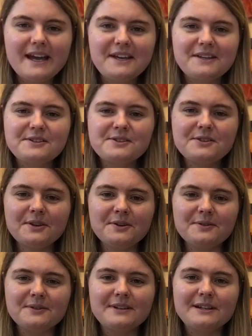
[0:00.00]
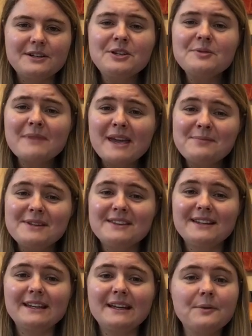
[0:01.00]
So you may be
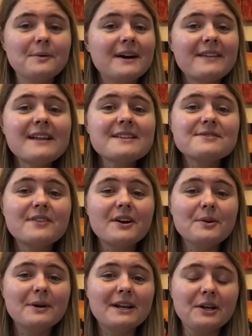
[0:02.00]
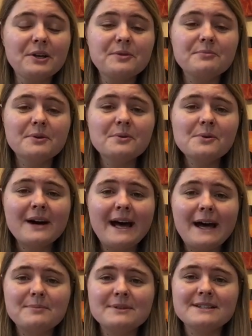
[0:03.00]
thinking, well, that's very well and good, but what
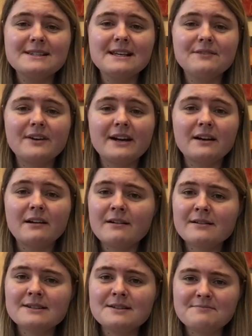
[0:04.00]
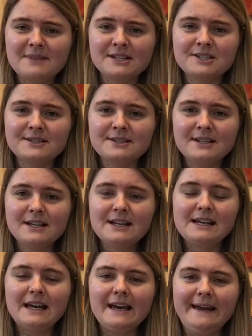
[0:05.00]
happens if I can't imagine
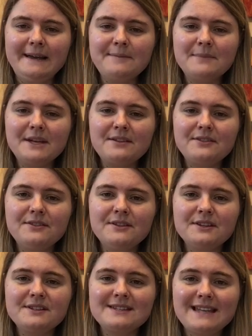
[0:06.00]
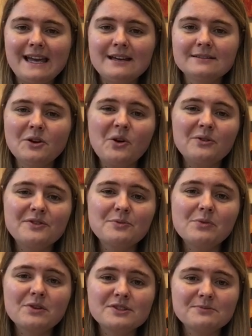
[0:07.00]
the scale of the
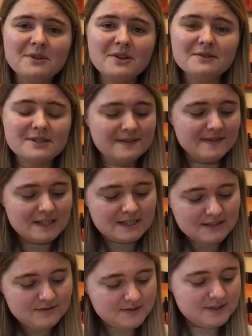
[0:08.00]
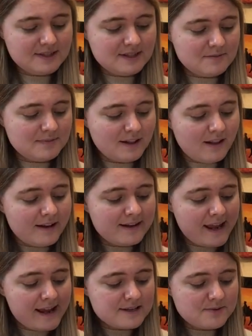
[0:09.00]
bottom note? For example, our
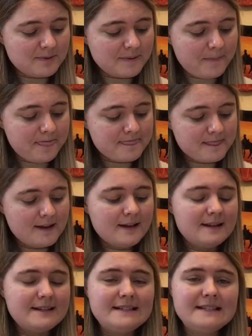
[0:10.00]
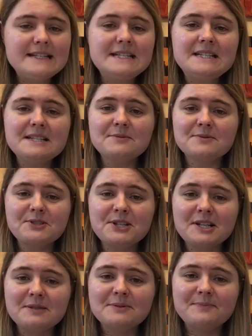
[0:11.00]
next one, D double sharp.